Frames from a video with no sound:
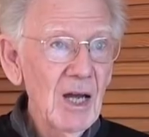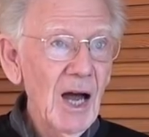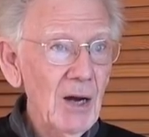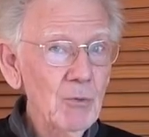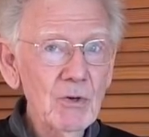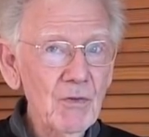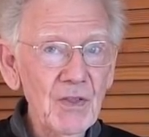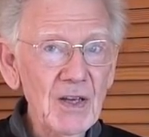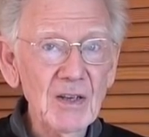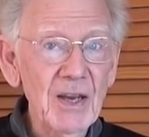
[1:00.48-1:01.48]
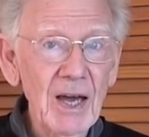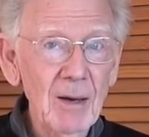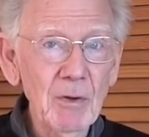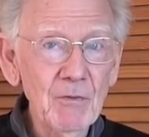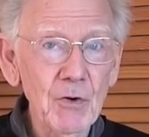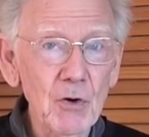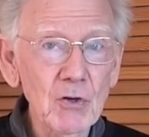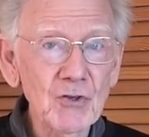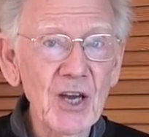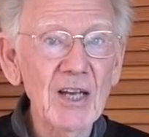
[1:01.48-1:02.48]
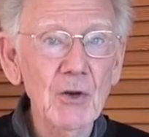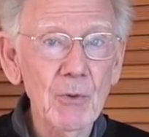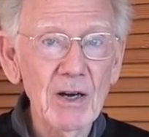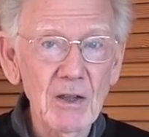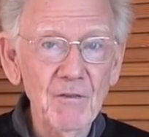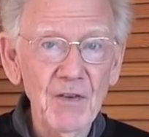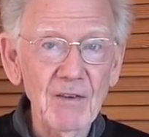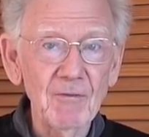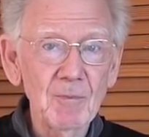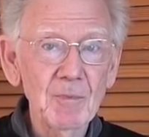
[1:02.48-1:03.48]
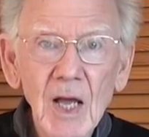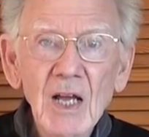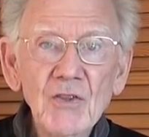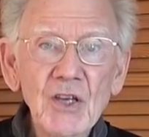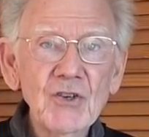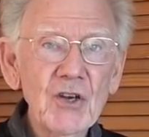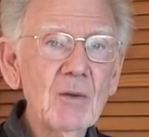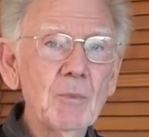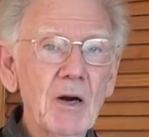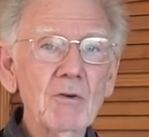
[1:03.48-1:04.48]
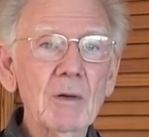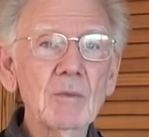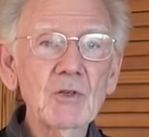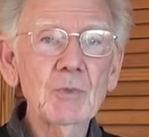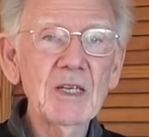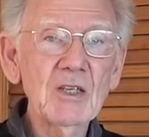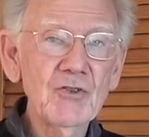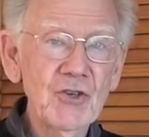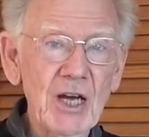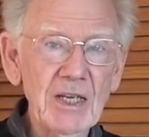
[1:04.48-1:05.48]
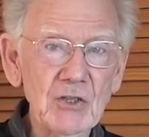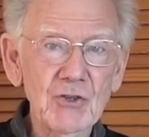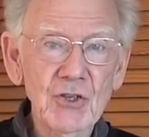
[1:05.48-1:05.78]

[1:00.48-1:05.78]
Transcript: I wouldn't think now before January the 5th. This year's programme has been changed.